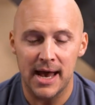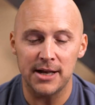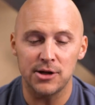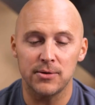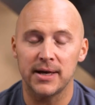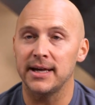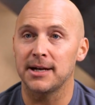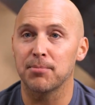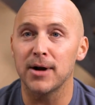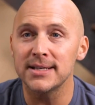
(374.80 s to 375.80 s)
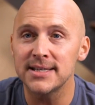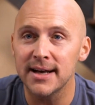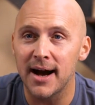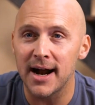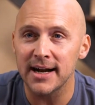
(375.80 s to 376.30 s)
and you can get a pricing
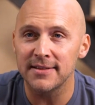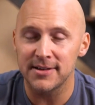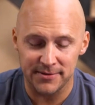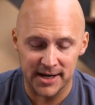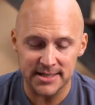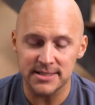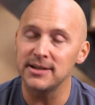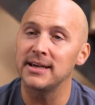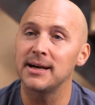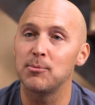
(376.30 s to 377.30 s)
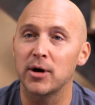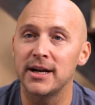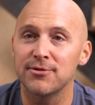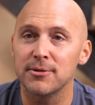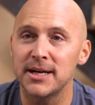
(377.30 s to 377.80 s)
guide on the device and you can get more
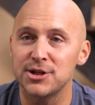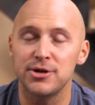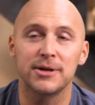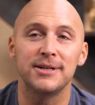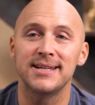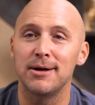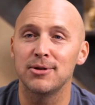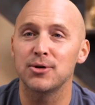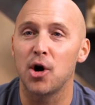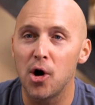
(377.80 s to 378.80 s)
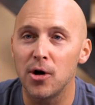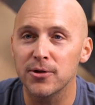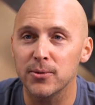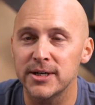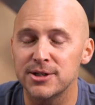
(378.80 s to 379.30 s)
information. You can download all
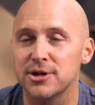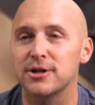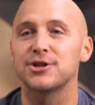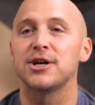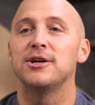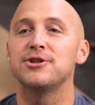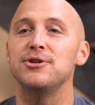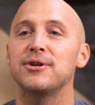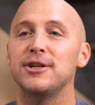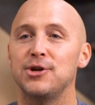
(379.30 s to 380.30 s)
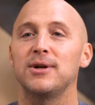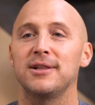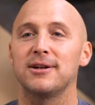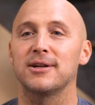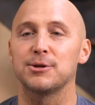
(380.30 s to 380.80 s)
the research so you can do a
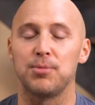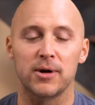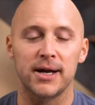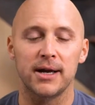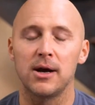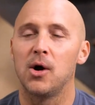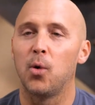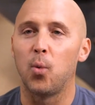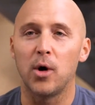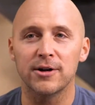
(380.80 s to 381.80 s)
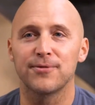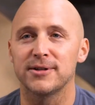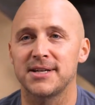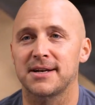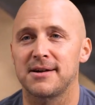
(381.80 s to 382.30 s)
little exploring. Wonderful
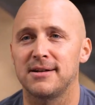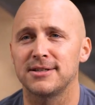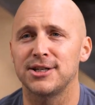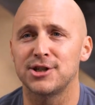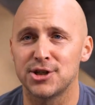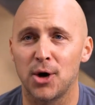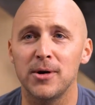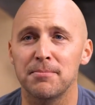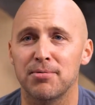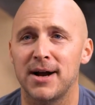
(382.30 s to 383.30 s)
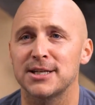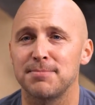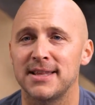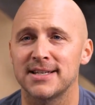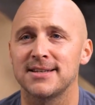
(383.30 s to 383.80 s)
technology, so impressed
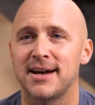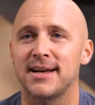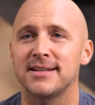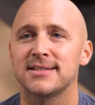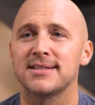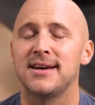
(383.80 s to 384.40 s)
by the science.